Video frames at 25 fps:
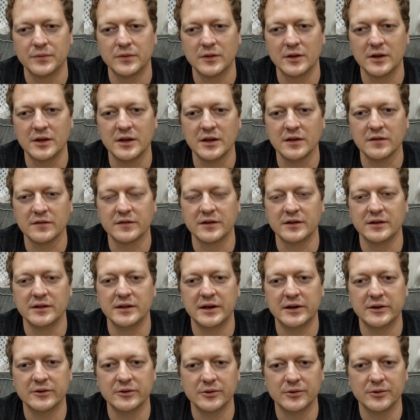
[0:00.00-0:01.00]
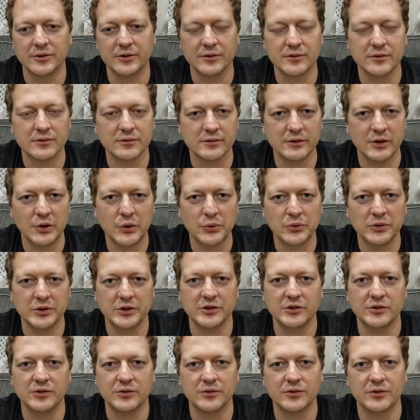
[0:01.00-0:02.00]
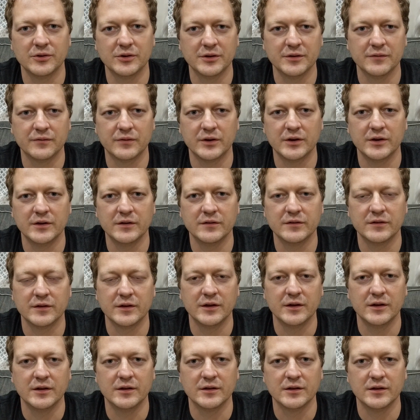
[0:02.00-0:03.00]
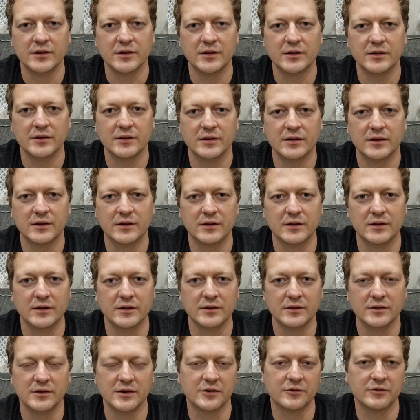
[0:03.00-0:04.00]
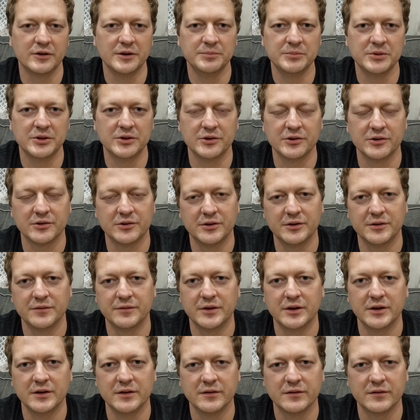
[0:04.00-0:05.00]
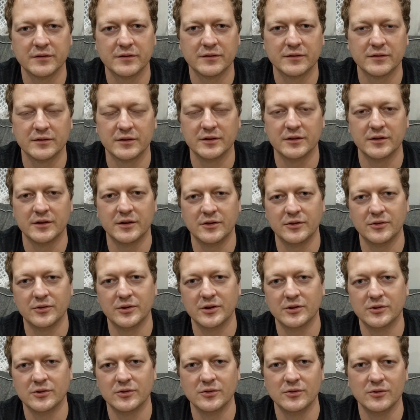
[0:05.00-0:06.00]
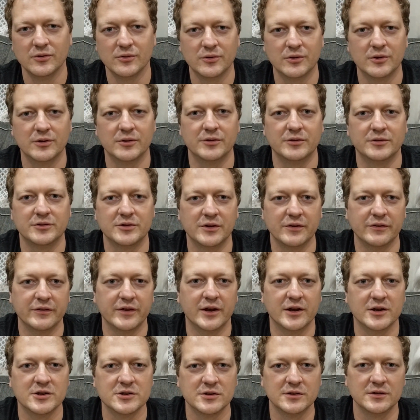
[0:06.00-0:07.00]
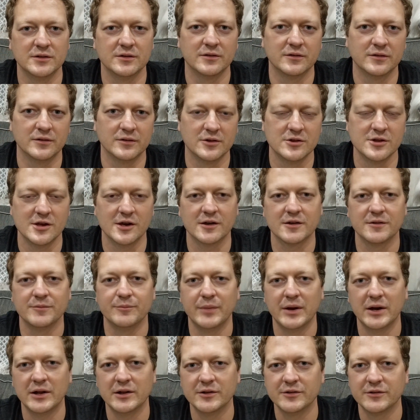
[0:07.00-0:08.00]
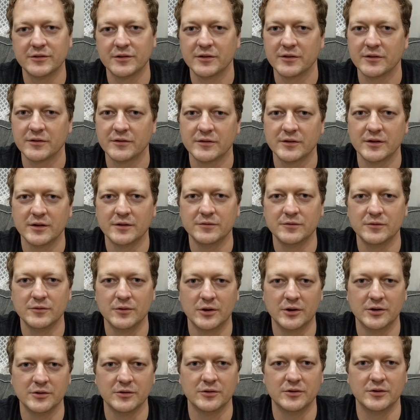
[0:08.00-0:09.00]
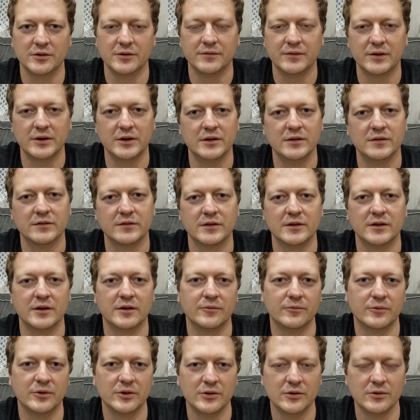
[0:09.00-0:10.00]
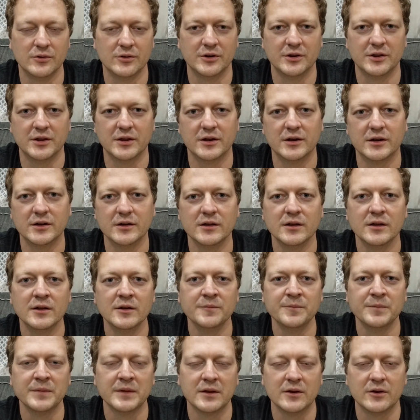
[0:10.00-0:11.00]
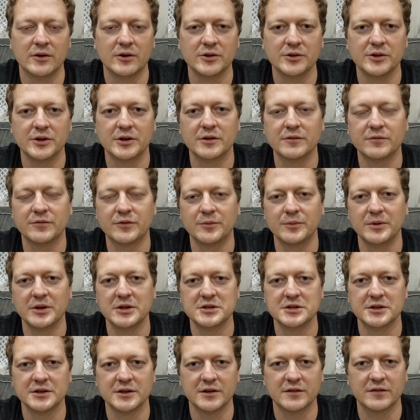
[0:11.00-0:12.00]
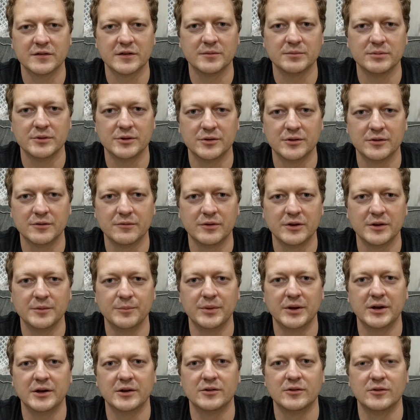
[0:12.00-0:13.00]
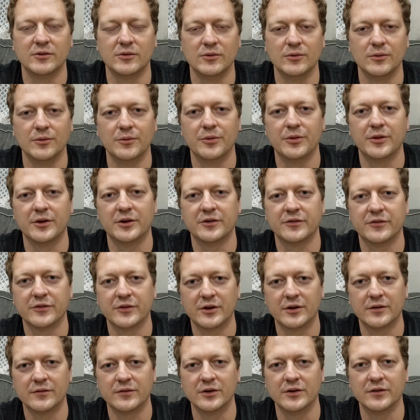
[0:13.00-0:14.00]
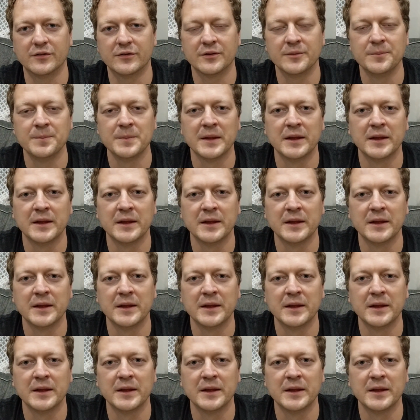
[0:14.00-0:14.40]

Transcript: the keys get downloaded locally to your device and get decrypted on your device, and then you get to do all the transactions and checking balances and stuff on your device. And then when you're done, all that information gets uploaded right back to their servers.